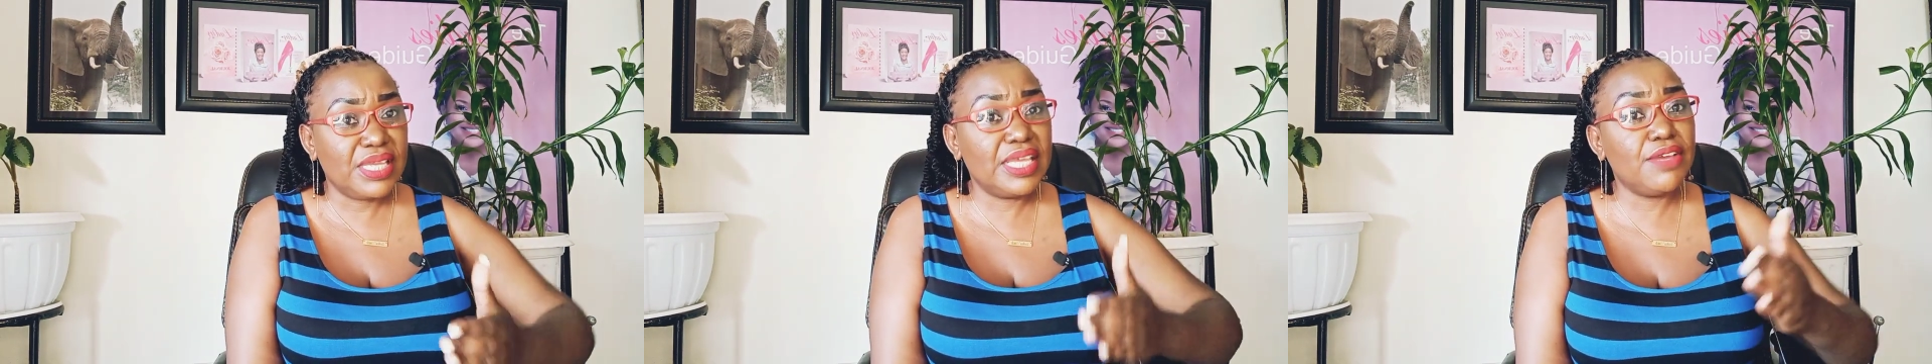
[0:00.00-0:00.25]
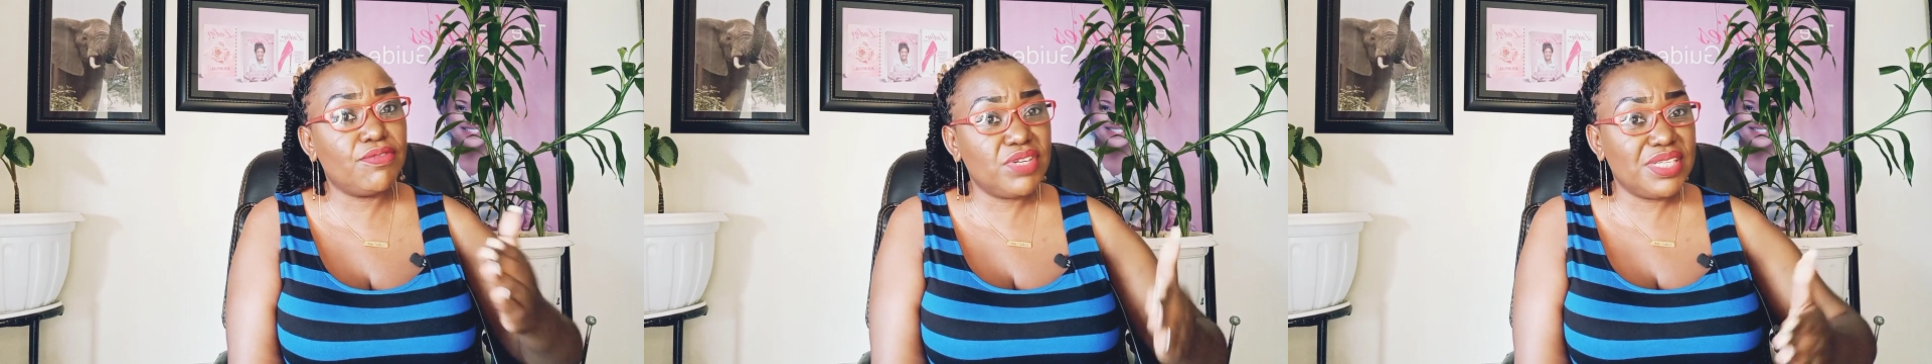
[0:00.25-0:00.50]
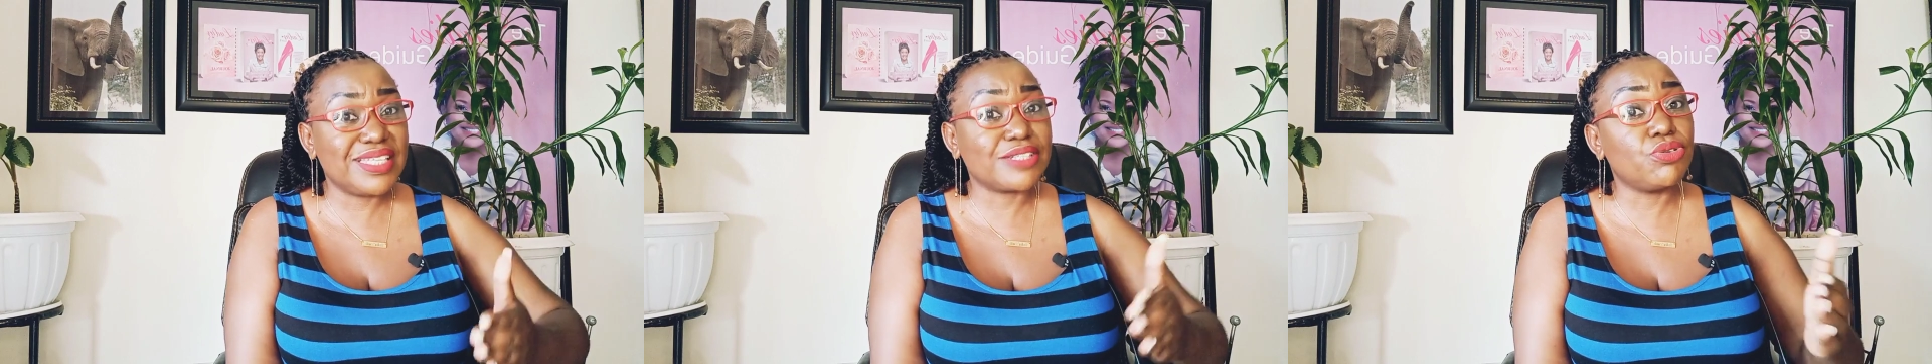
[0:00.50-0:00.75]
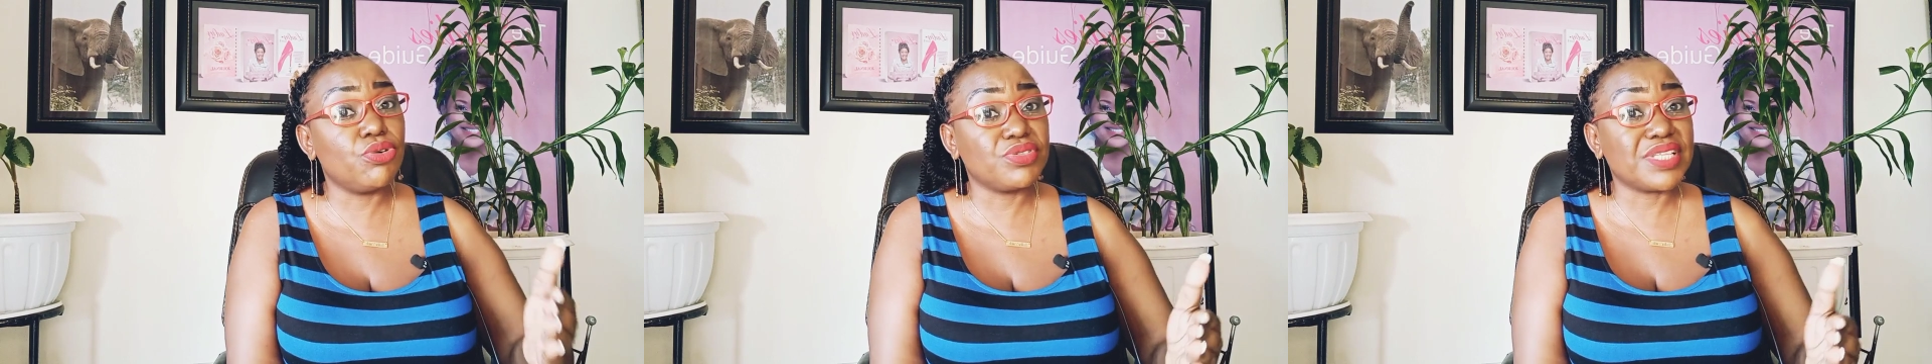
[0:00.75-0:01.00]
every day
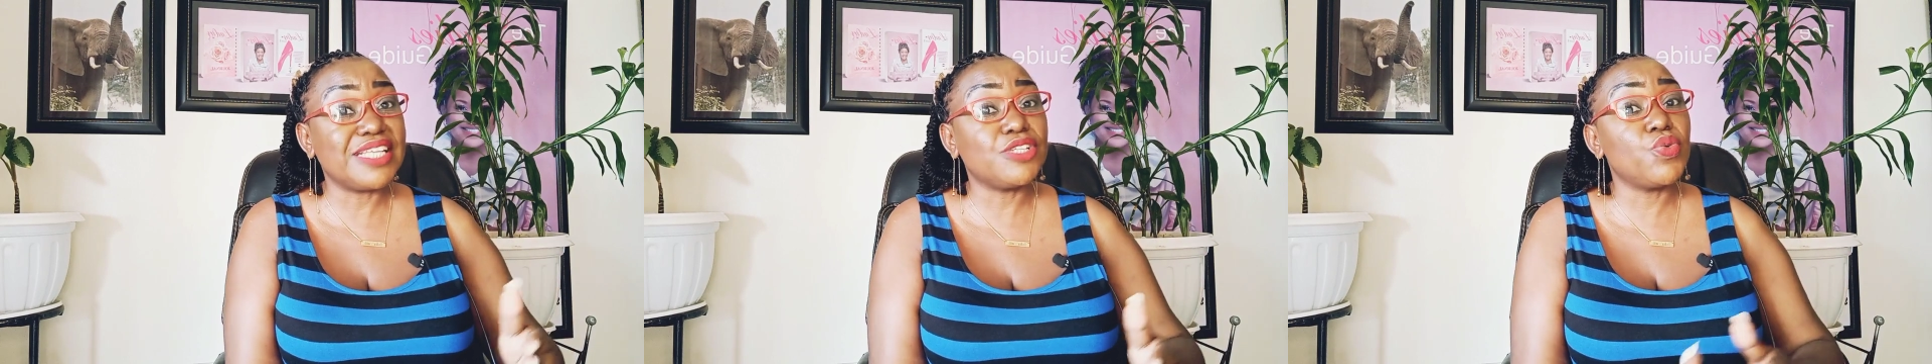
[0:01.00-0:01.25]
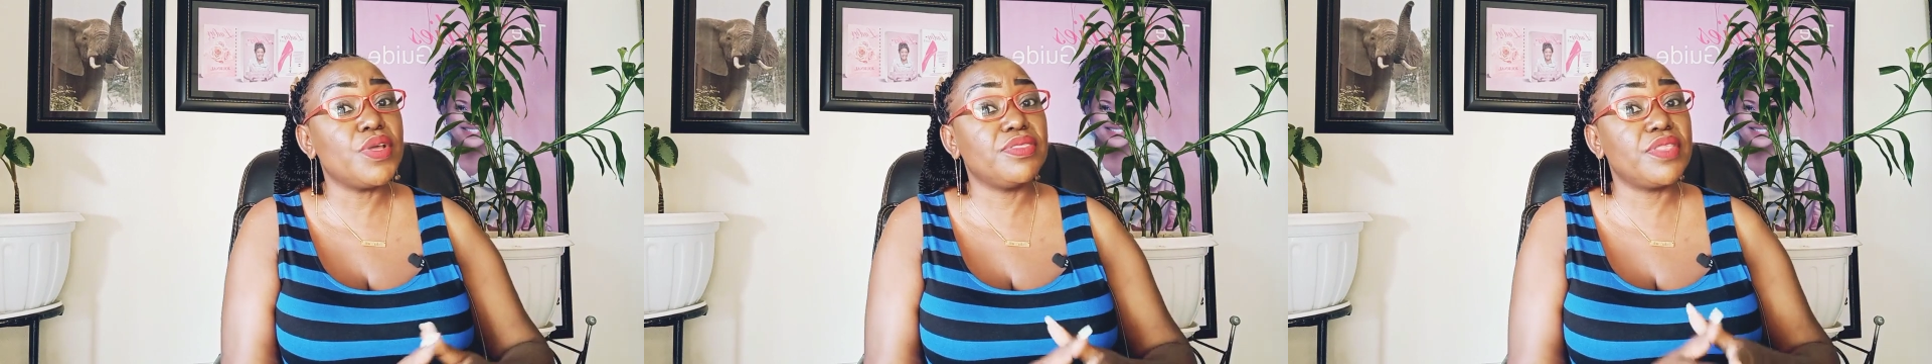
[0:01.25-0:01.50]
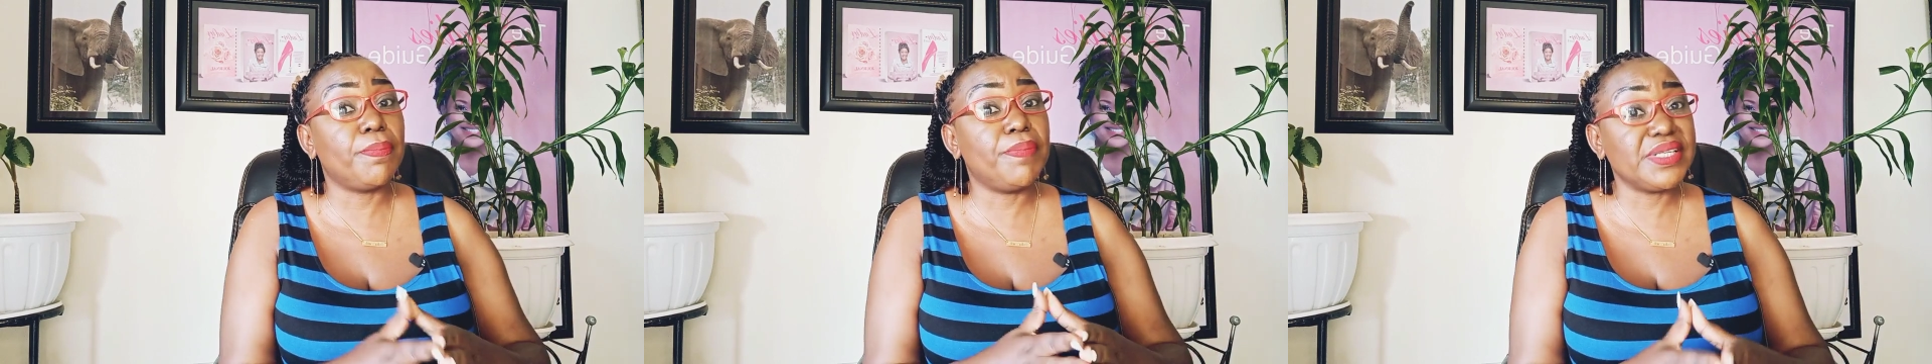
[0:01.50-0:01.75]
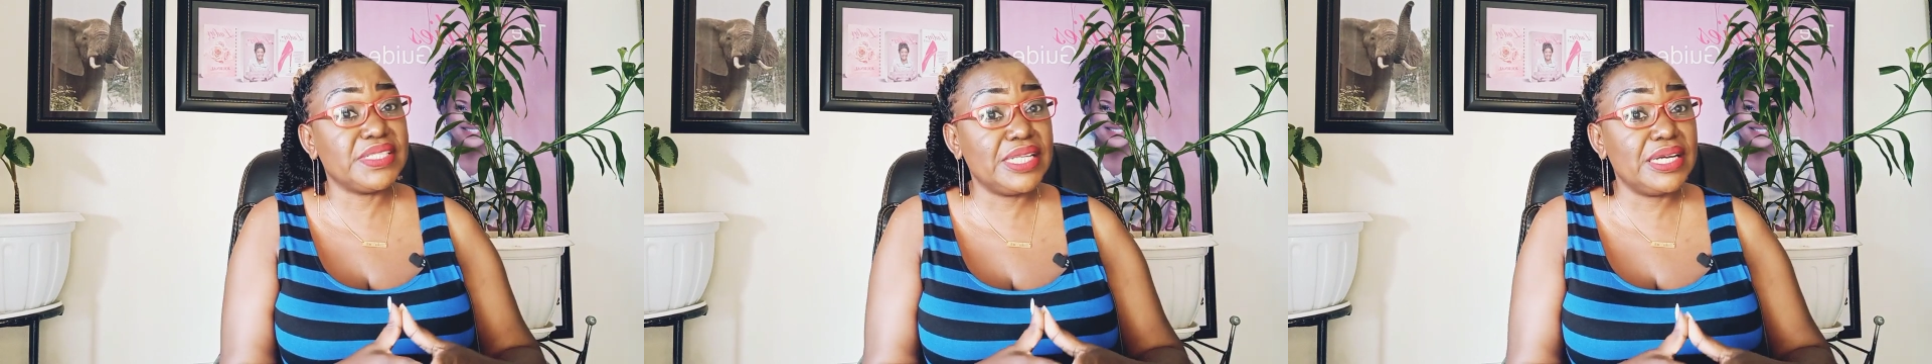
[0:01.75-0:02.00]
that goes until when the
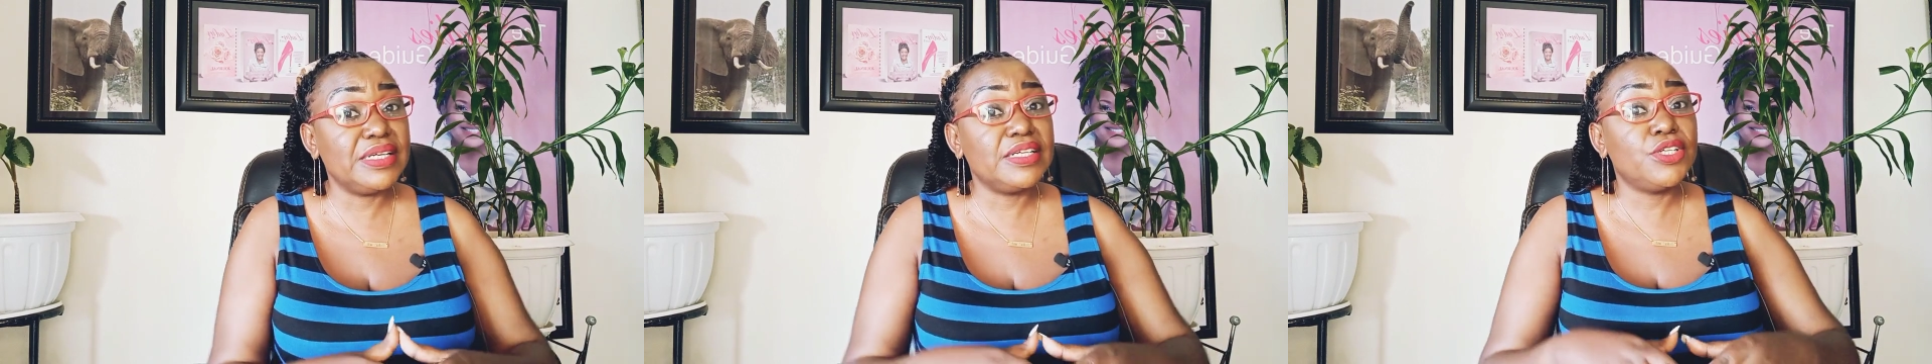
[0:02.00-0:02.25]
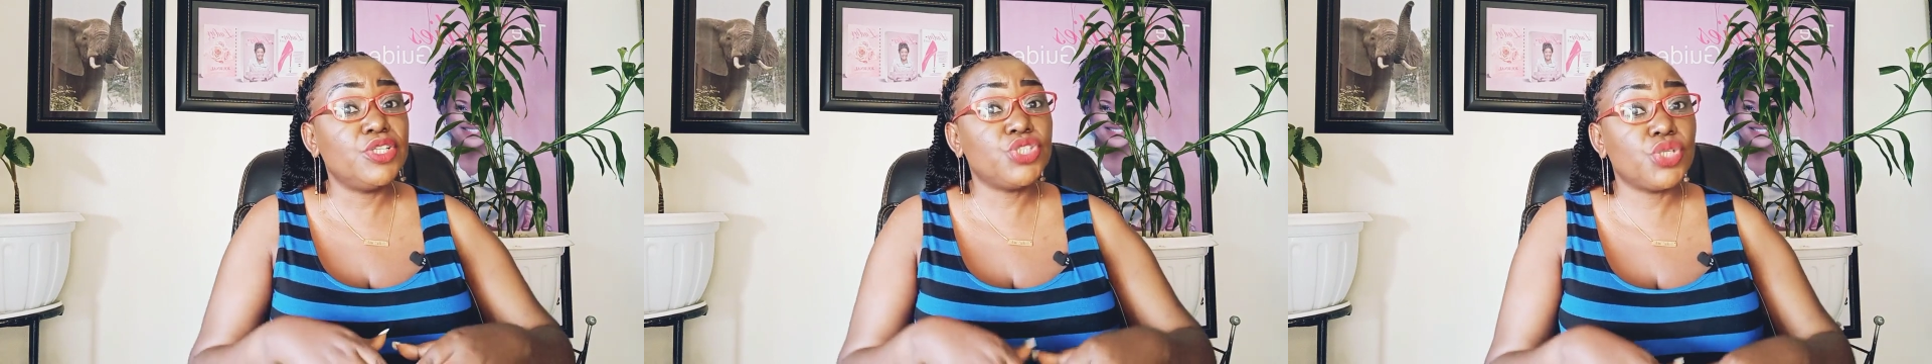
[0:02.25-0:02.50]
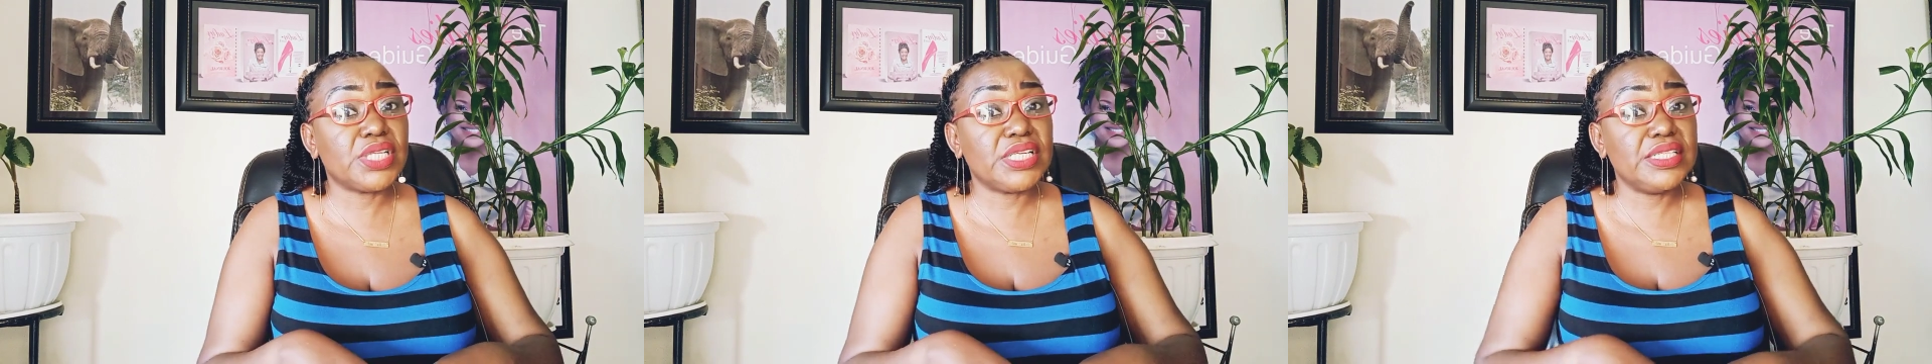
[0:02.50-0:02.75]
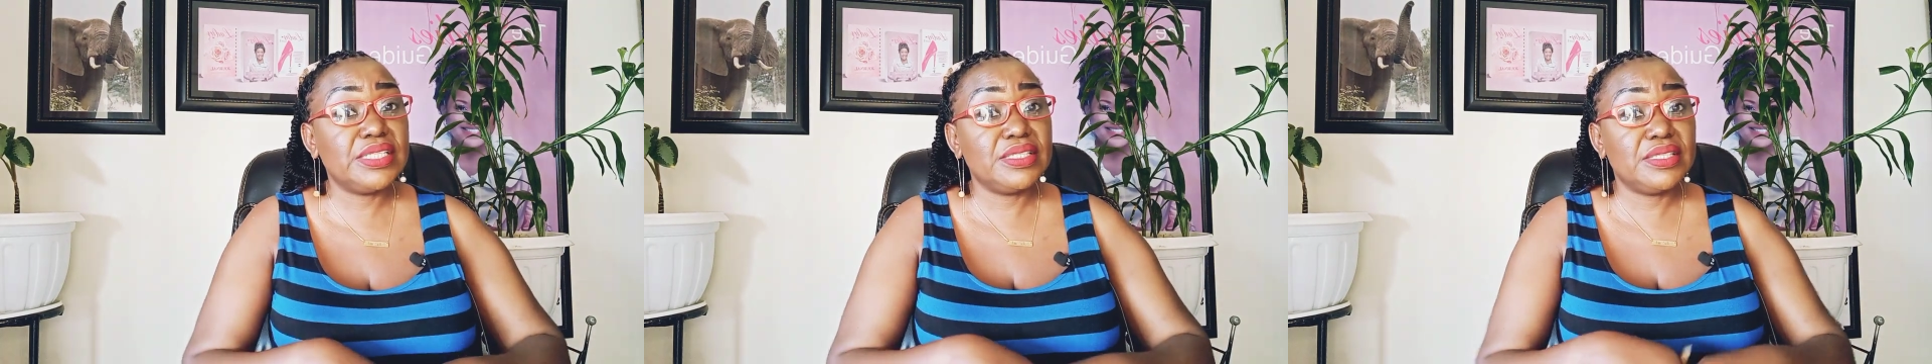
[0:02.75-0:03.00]
partner
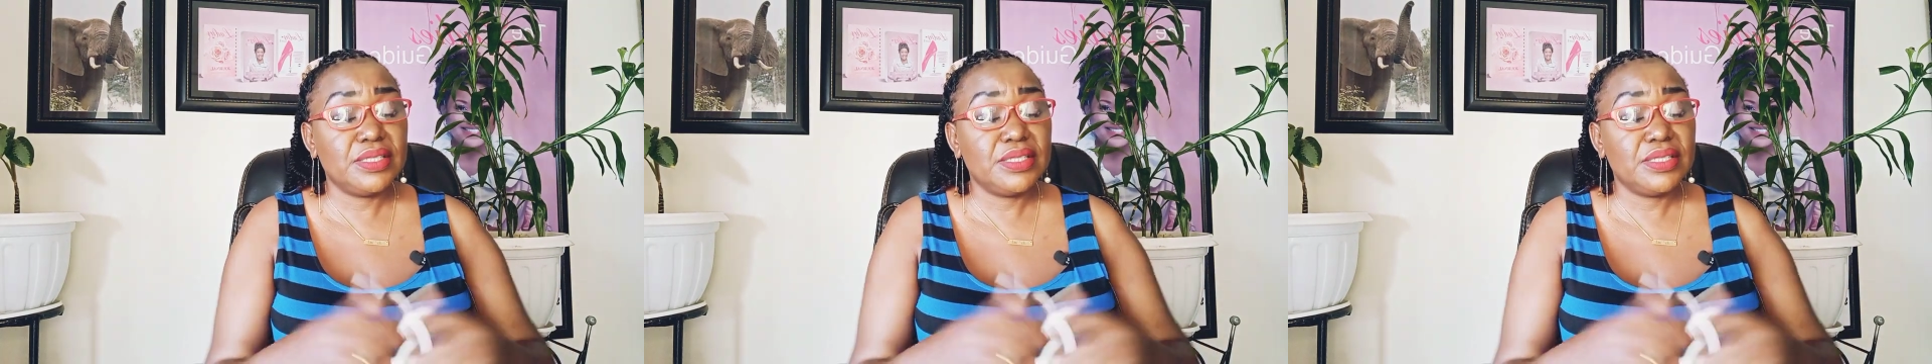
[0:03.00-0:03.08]
totally